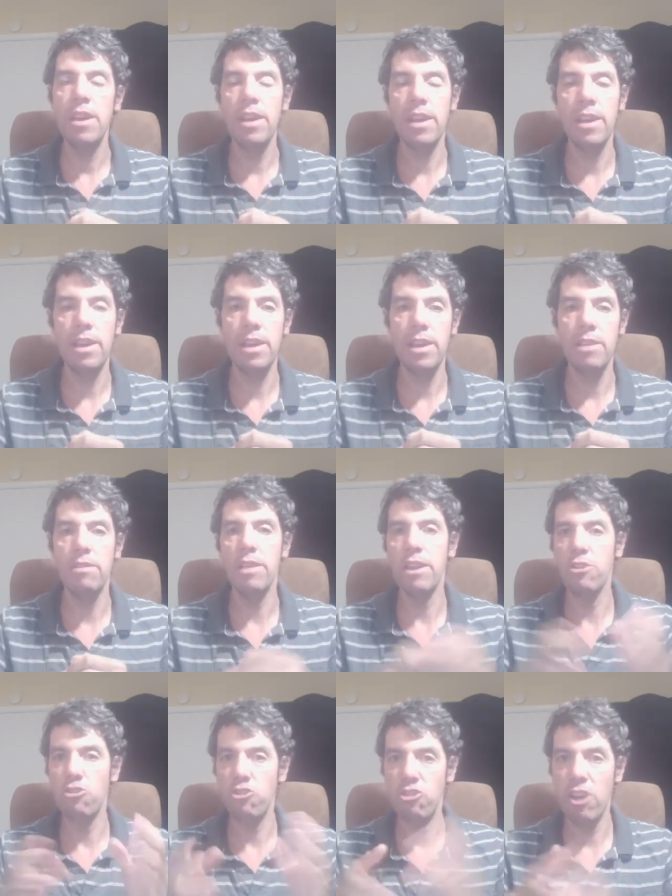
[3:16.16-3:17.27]
in
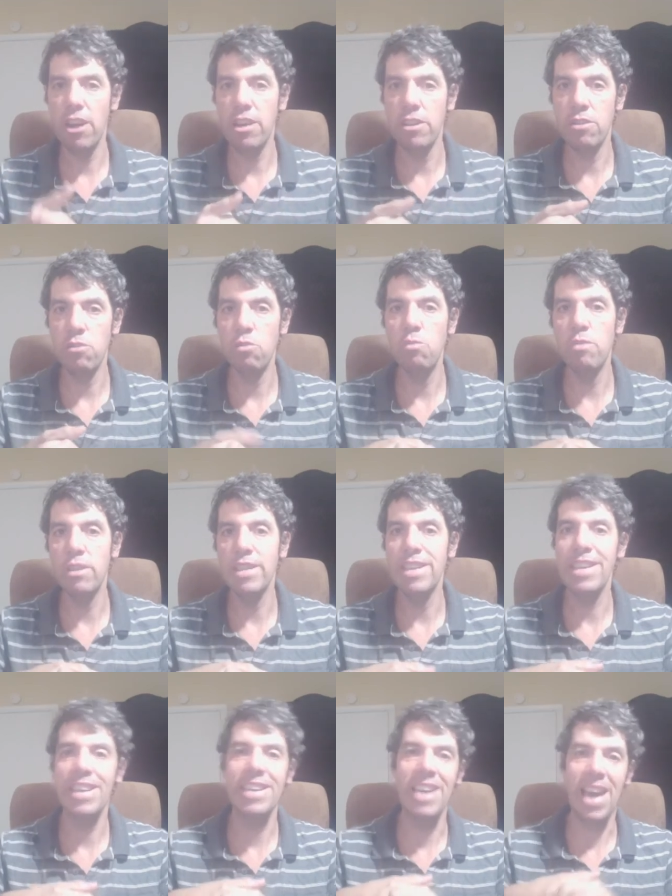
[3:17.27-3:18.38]
like China who really
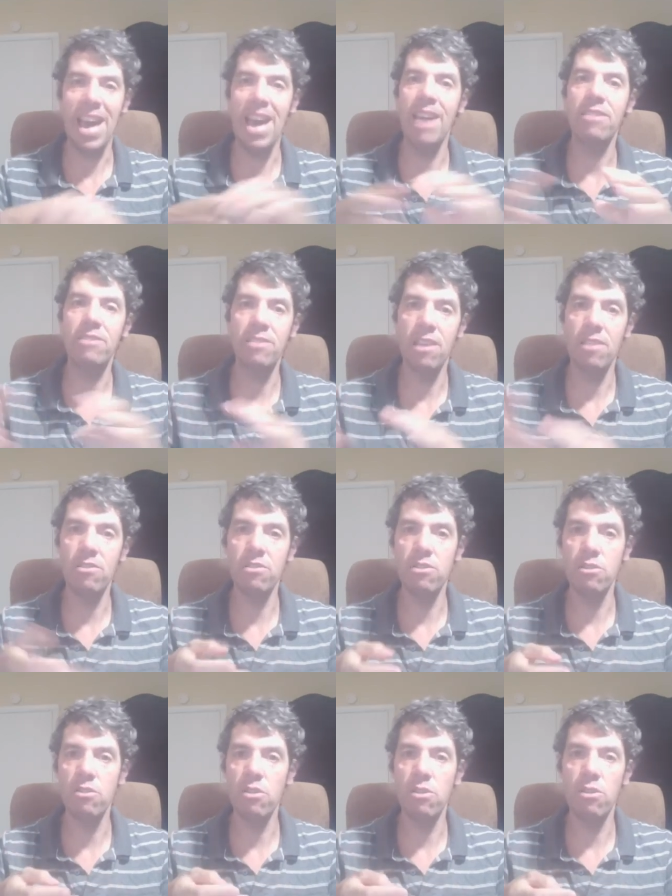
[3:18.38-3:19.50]
can't get access
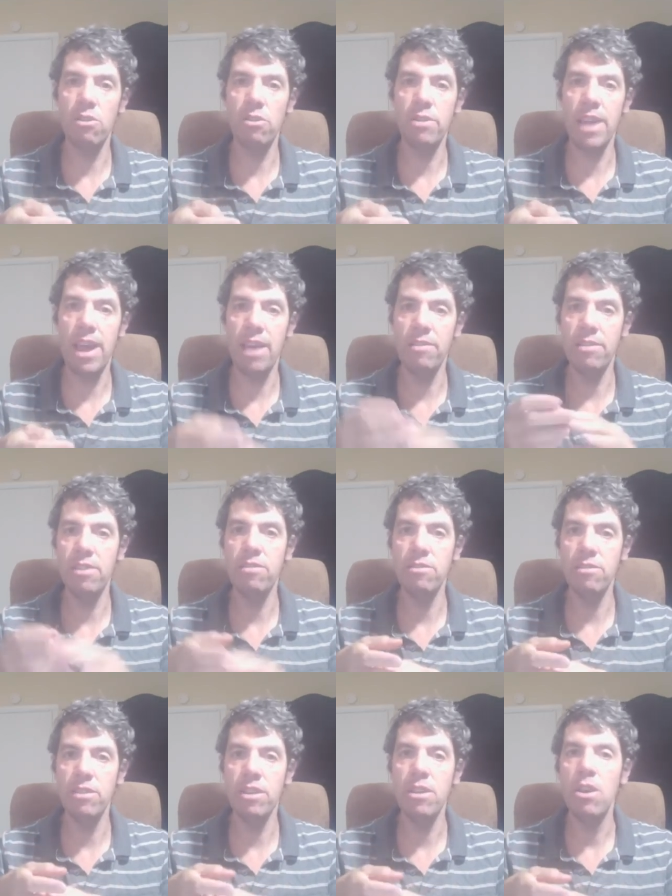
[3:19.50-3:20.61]
to gold as
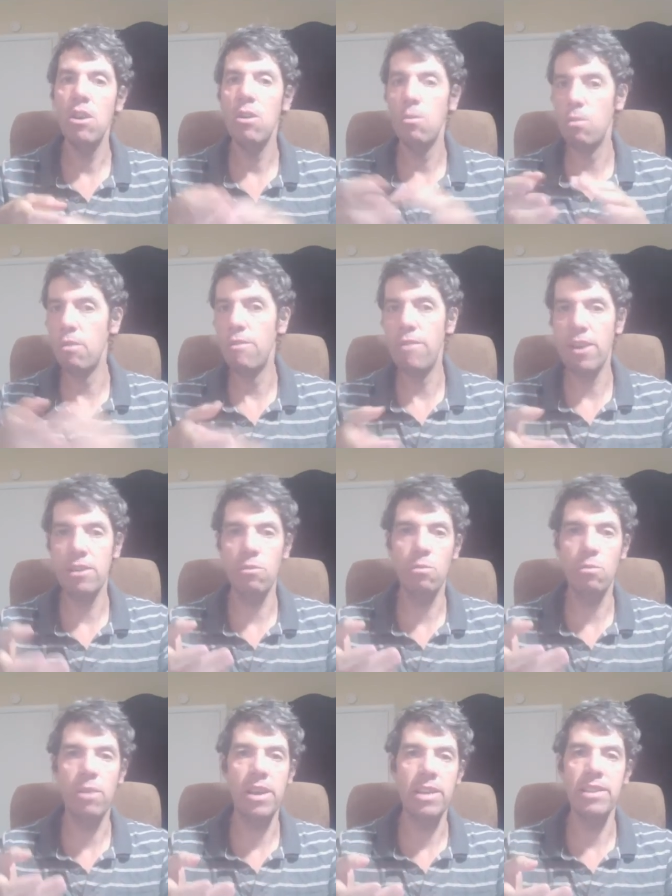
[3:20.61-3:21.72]
easily will find a
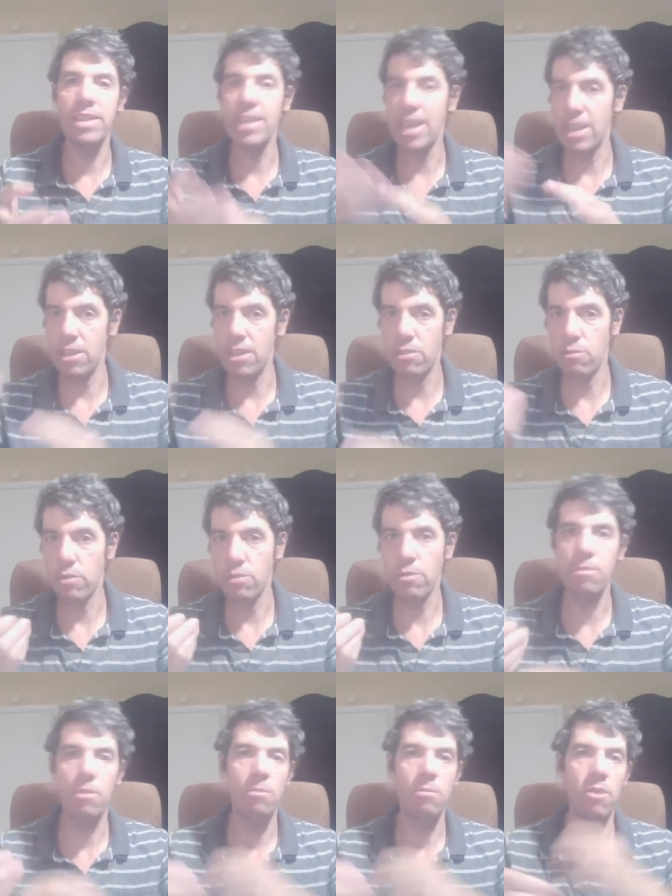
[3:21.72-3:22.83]
way to get into a
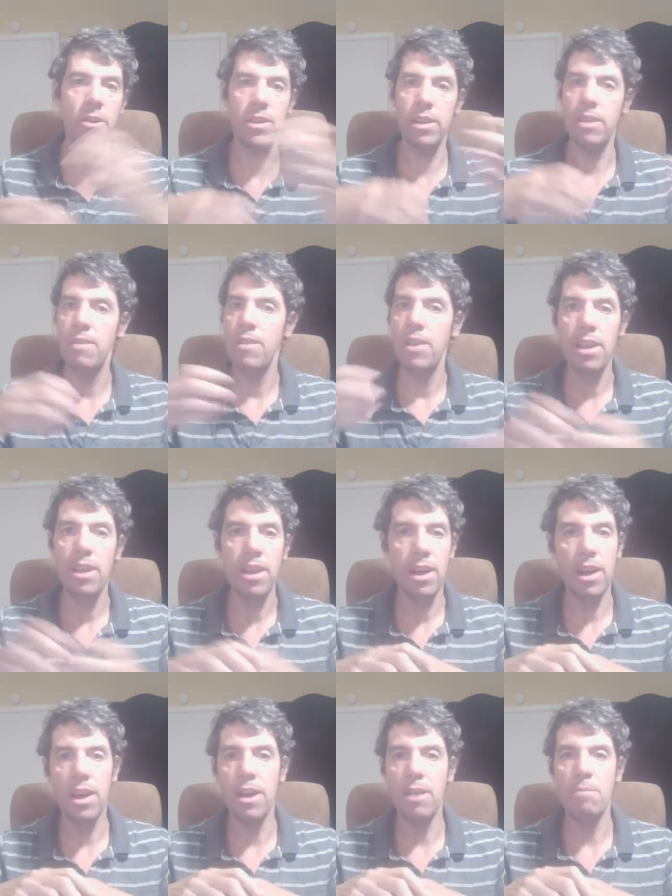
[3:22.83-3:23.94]
crypto market.
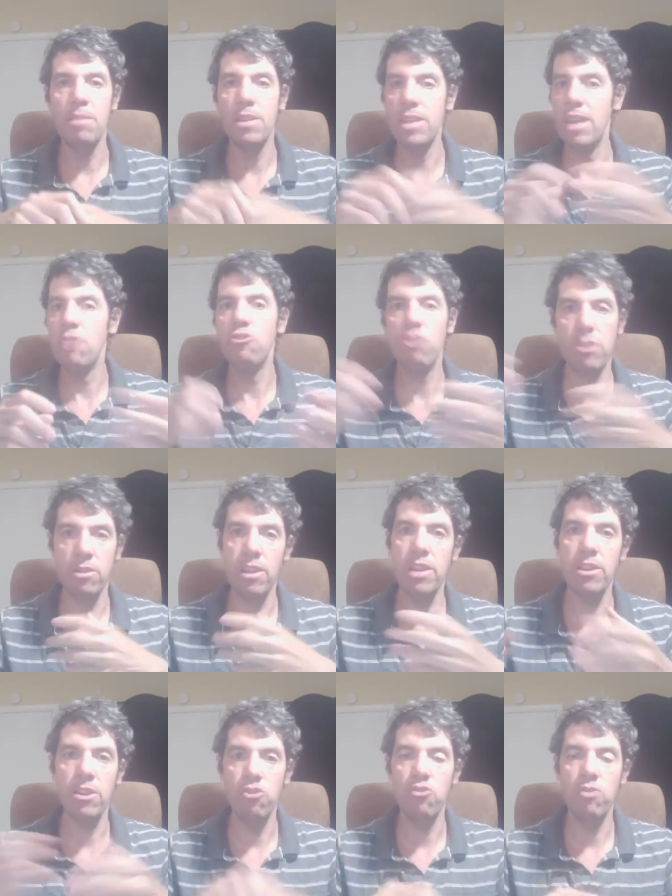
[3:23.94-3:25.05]
Um, in Asia and a lot of
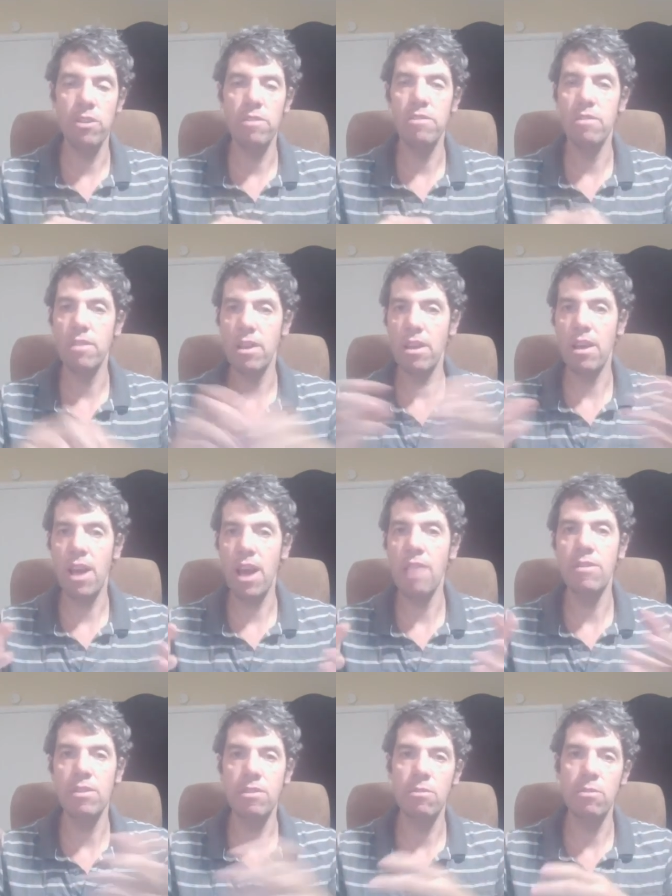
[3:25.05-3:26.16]
countries,
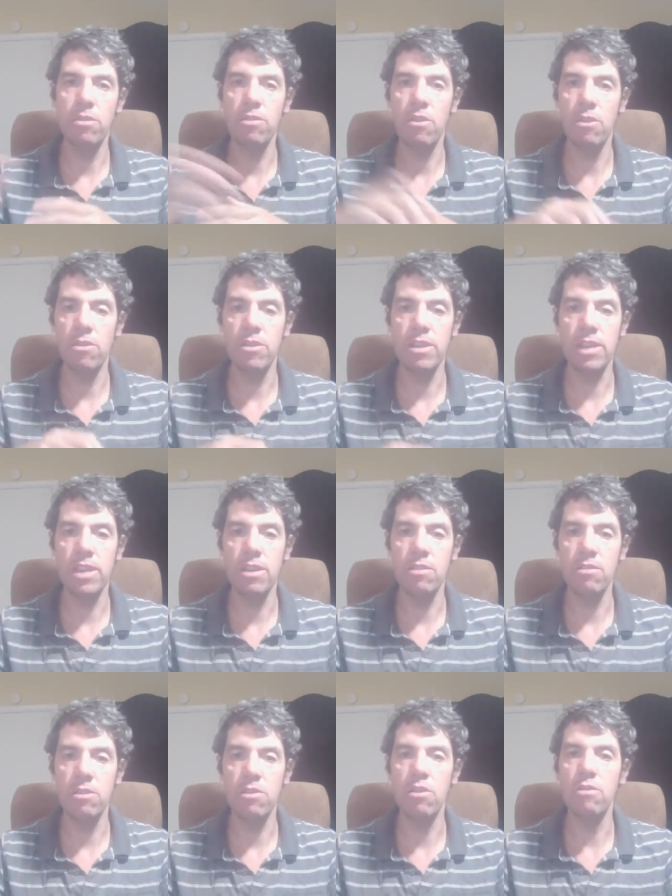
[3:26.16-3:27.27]
obviously, where it's harder to get
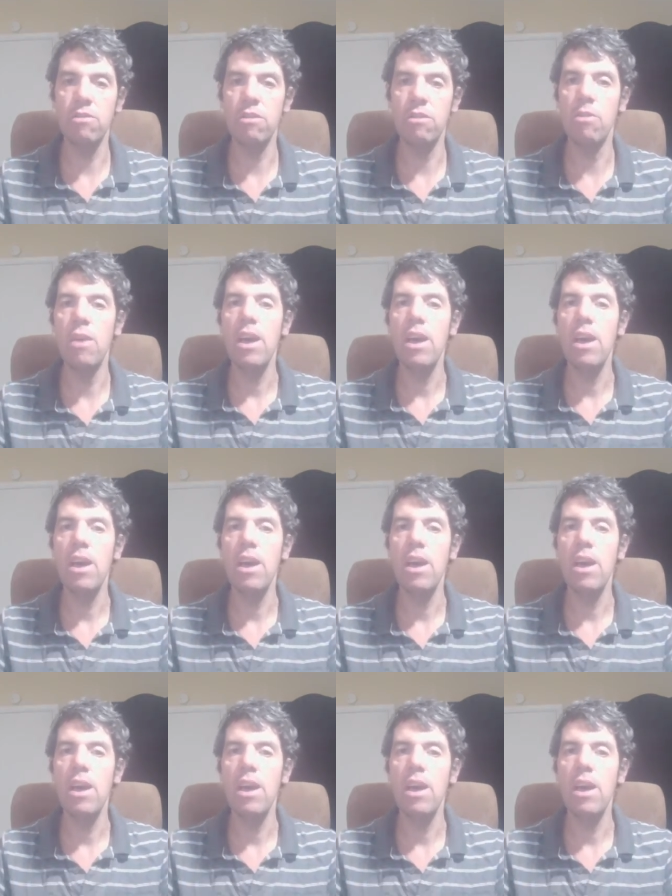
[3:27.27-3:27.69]
into gold. So